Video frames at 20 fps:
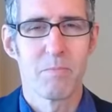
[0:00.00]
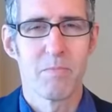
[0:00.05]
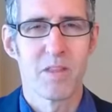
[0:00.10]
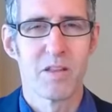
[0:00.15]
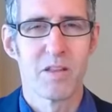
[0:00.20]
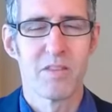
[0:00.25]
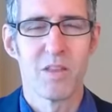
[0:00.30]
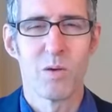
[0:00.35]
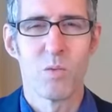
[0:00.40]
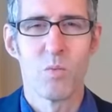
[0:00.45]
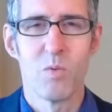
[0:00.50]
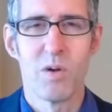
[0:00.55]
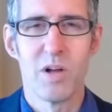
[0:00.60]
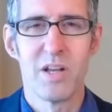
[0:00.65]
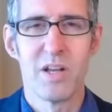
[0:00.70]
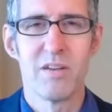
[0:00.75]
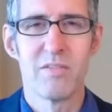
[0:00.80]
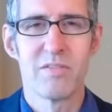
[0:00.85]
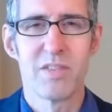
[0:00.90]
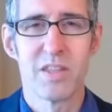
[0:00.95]
that
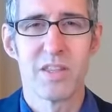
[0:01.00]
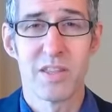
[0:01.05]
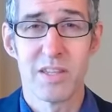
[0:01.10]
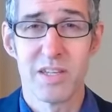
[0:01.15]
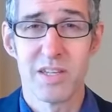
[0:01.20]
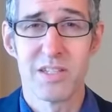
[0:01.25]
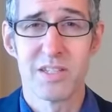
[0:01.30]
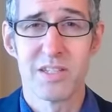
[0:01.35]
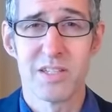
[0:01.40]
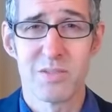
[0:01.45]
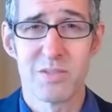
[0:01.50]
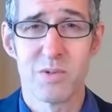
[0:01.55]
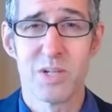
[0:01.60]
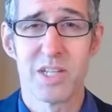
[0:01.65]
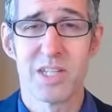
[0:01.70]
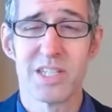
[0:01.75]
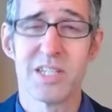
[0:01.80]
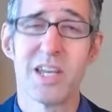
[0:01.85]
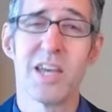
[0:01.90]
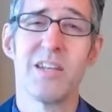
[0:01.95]
one of the things, one of
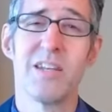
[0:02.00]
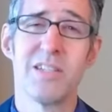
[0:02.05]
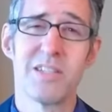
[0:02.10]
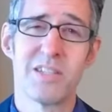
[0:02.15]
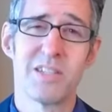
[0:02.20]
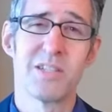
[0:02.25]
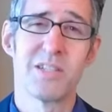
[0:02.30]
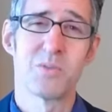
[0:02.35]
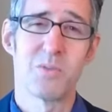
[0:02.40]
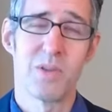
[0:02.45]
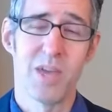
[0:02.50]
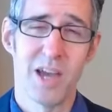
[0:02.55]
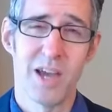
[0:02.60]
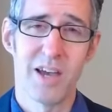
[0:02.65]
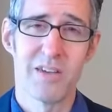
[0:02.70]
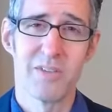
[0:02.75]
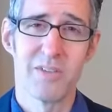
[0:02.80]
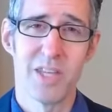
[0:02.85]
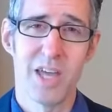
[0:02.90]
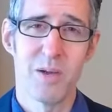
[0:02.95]
the tendencies we
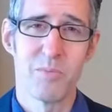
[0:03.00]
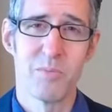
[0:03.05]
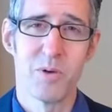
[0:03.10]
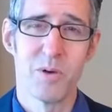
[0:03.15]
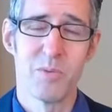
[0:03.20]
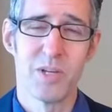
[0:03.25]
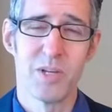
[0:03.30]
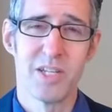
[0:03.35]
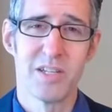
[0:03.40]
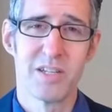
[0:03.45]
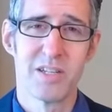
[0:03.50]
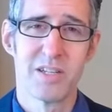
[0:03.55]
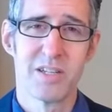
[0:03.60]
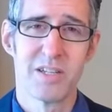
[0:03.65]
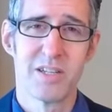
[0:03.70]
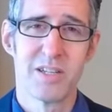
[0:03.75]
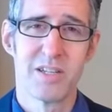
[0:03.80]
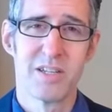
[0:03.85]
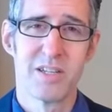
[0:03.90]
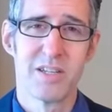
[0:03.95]
have in that moment
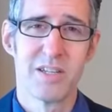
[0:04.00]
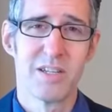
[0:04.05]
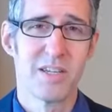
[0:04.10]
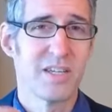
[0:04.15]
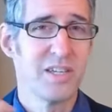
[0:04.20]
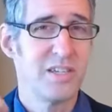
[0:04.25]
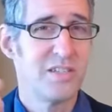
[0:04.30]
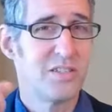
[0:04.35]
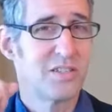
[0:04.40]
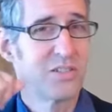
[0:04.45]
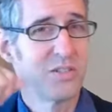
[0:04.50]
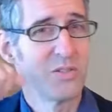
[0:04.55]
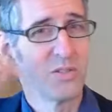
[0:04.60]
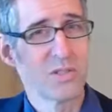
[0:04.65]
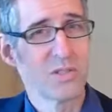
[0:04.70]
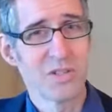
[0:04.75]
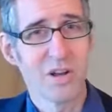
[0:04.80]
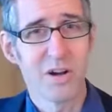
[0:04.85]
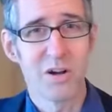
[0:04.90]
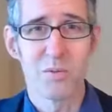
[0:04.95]
is to
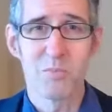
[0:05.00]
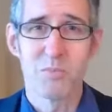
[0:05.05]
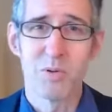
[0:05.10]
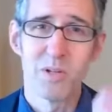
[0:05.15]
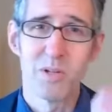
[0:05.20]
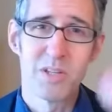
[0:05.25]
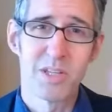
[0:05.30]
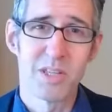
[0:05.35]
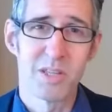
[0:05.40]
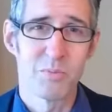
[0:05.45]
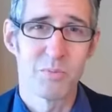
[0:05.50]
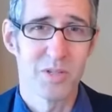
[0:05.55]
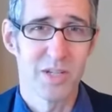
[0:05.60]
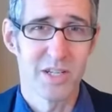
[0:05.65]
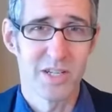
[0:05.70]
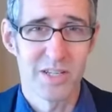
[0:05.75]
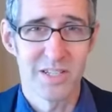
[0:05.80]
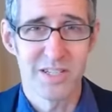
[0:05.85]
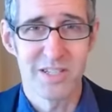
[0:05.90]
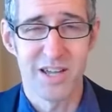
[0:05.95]
start pulling the
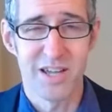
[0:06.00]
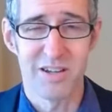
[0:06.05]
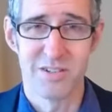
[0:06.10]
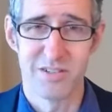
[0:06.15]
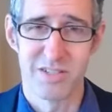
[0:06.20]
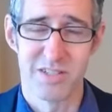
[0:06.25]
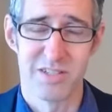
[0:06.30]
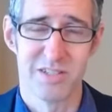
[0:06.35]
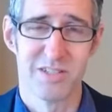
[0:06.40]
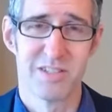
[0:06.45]
plugs out